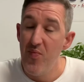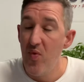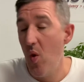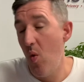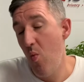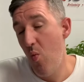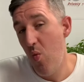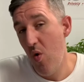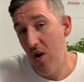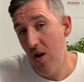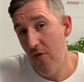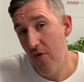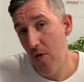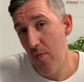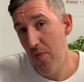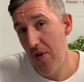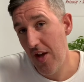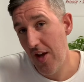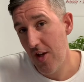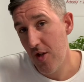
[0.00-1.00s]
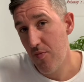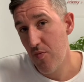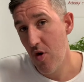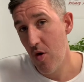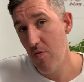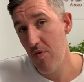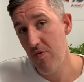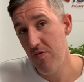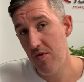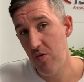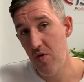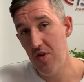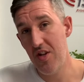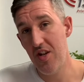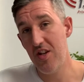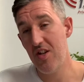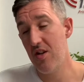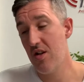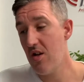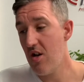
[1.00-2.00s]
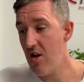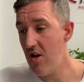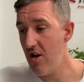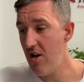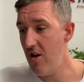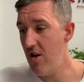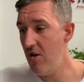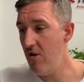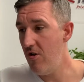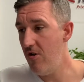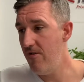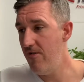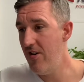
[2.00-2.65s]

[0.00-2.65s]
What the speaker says: One of the biggest problems with this kind of